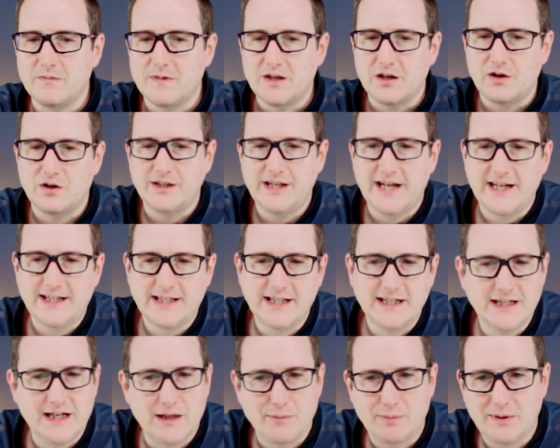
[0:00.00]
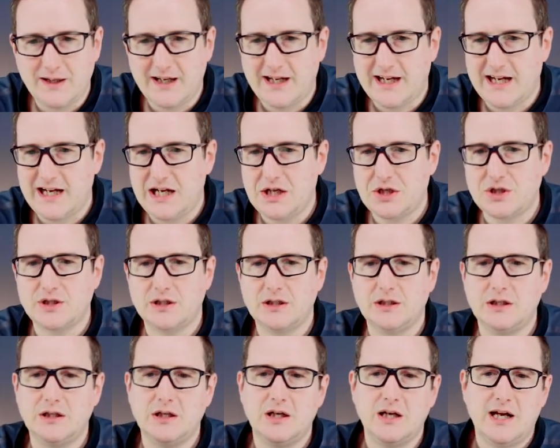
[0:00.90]
connecting an
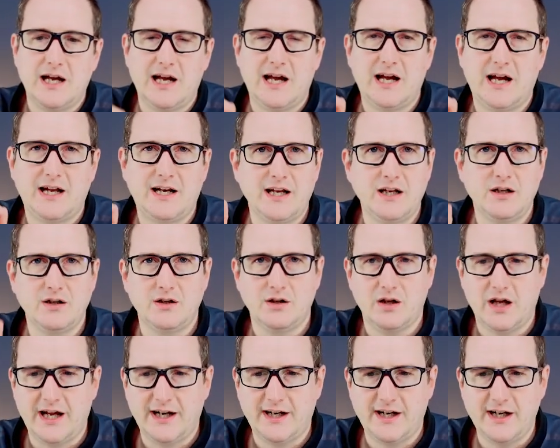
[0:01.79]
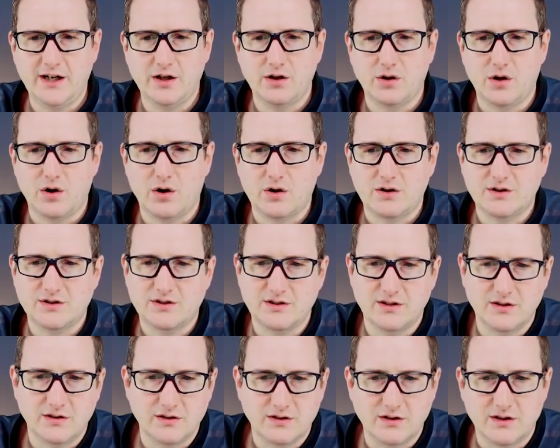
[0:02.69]
application, adding a log
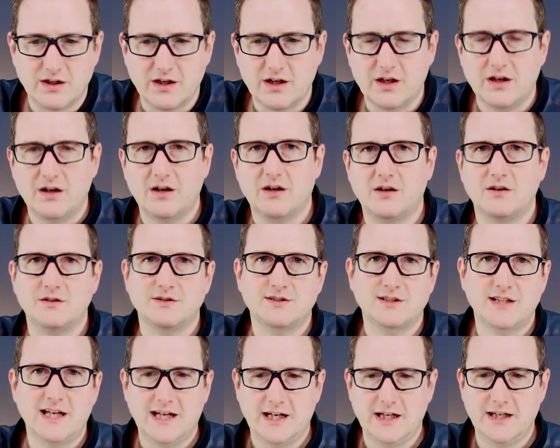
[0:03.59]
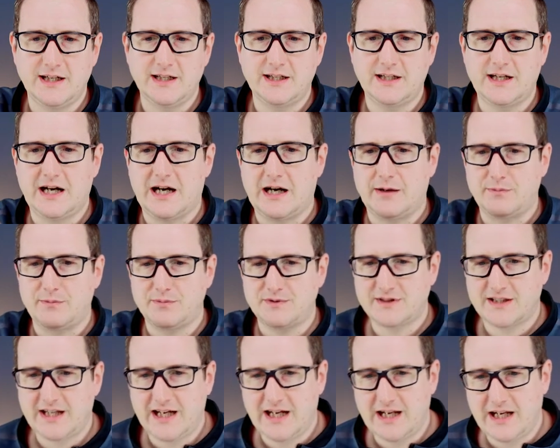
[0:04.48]
sync, scaling it up,
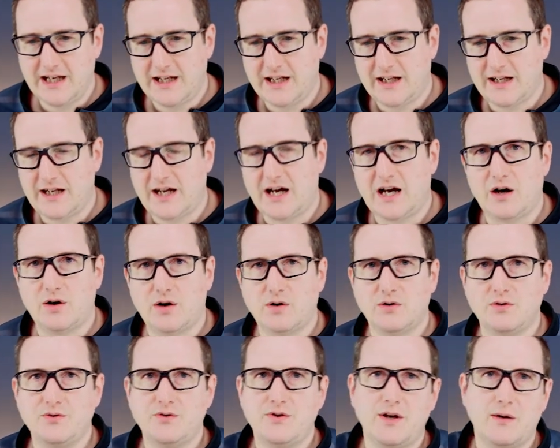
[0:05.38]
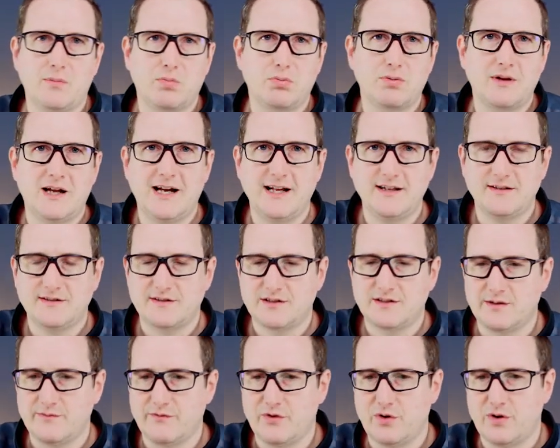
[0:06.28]
scaling it out, applying
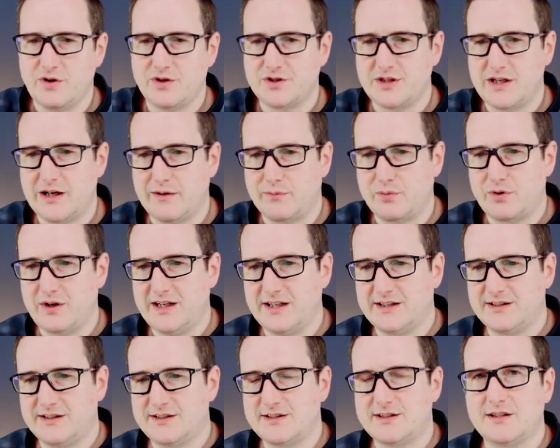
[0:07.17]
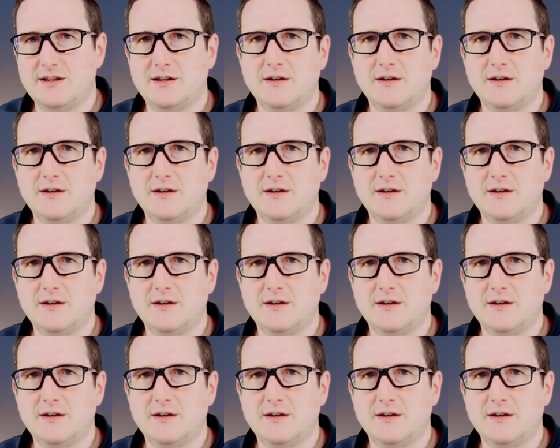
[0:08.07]
some version upgrades,